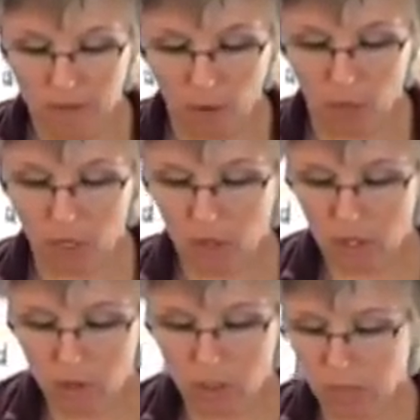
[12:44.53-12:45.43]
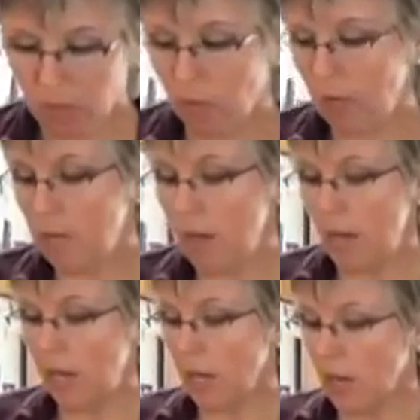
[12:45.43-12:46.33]
or you can use a
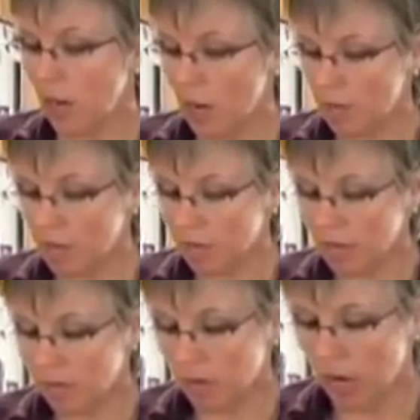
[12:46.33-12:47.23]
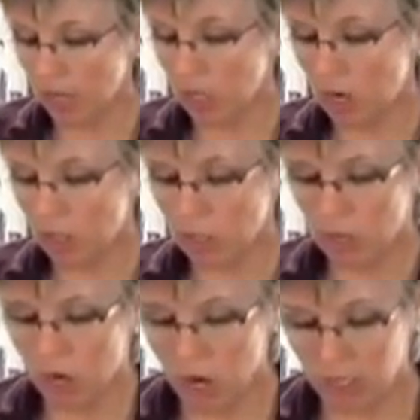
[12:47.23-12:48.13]
pre-made um, product called
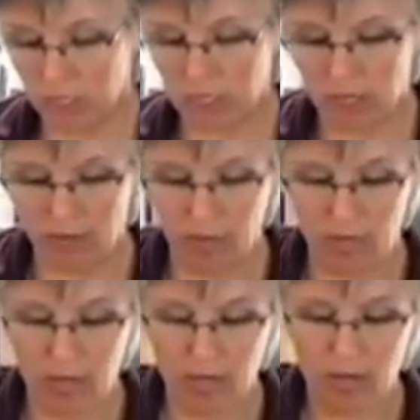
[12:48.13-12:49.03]
Kong stuffing,